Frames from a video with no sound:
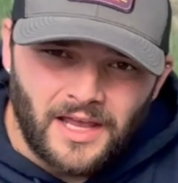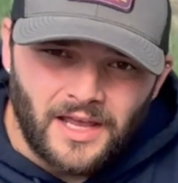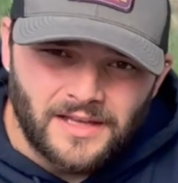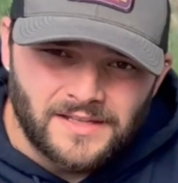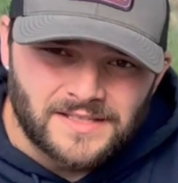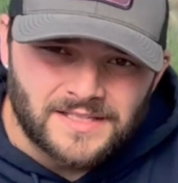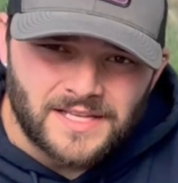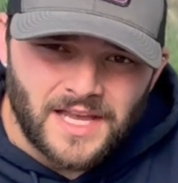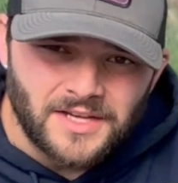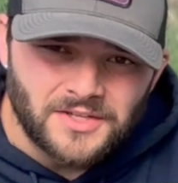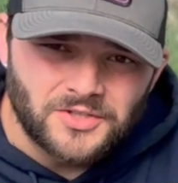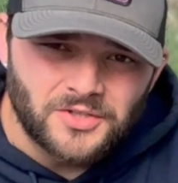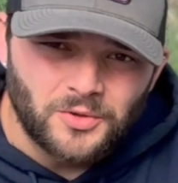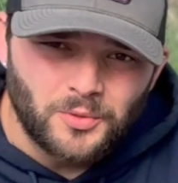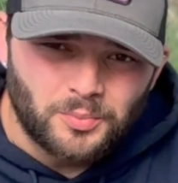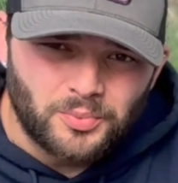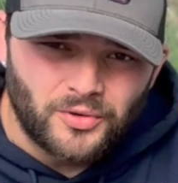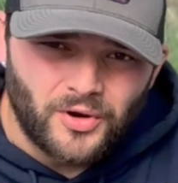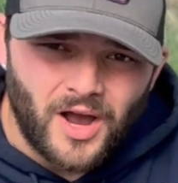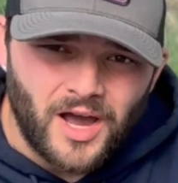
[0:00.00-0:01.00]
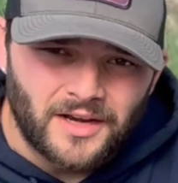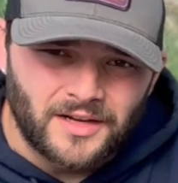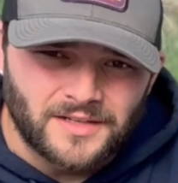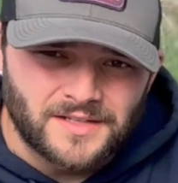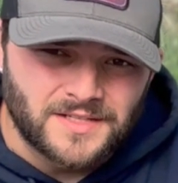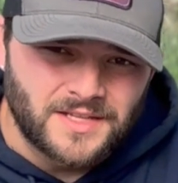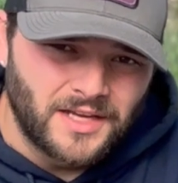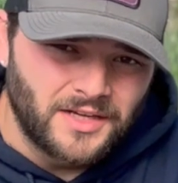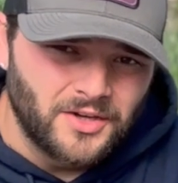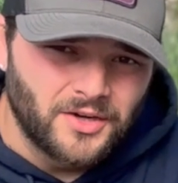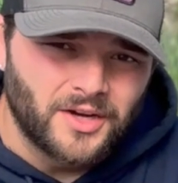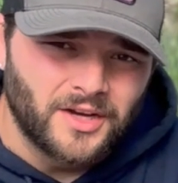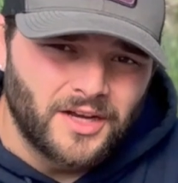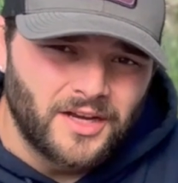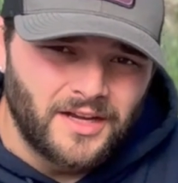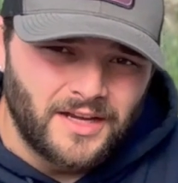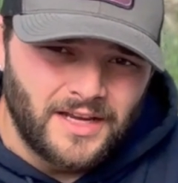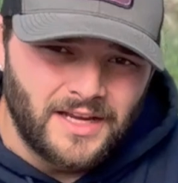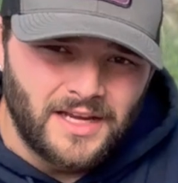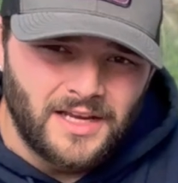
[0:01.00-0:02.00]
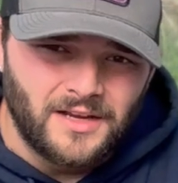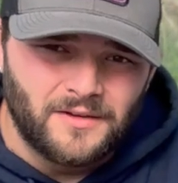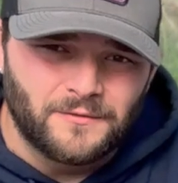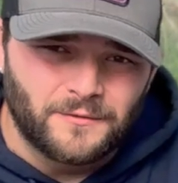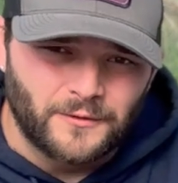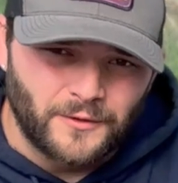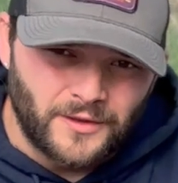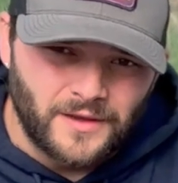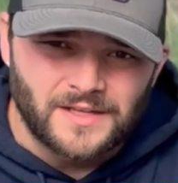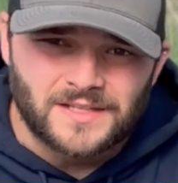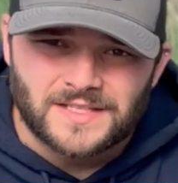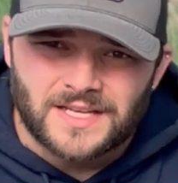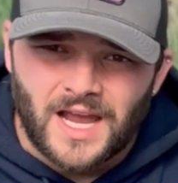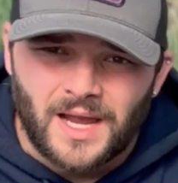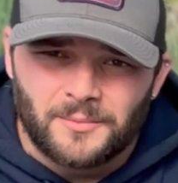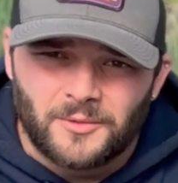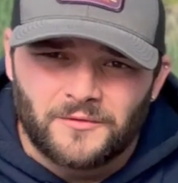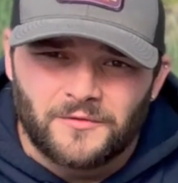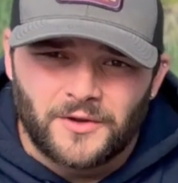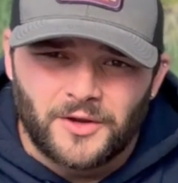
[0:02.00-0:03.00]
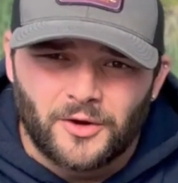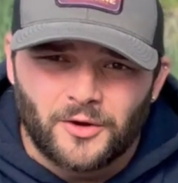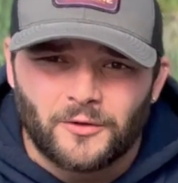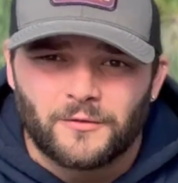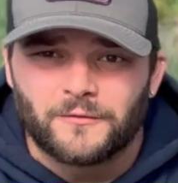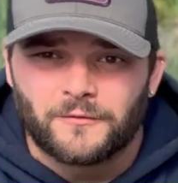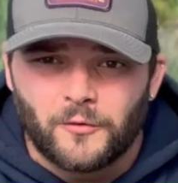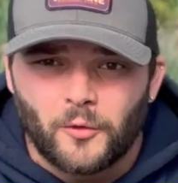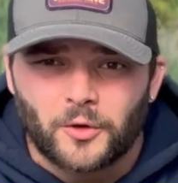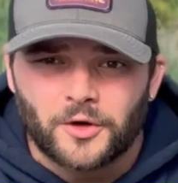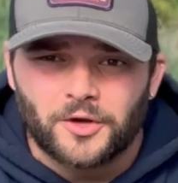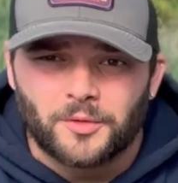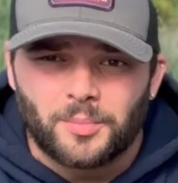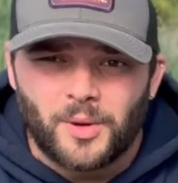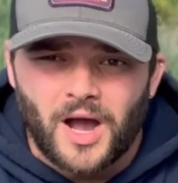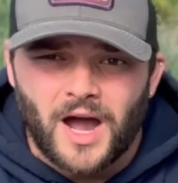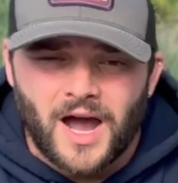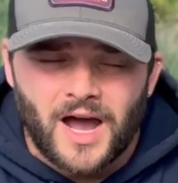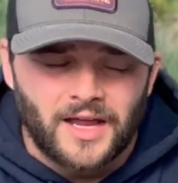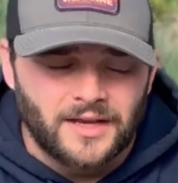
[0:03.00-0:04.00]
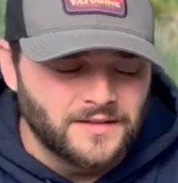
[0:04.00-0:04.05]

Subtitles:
essential products that you're going to need for this time of year for your pond.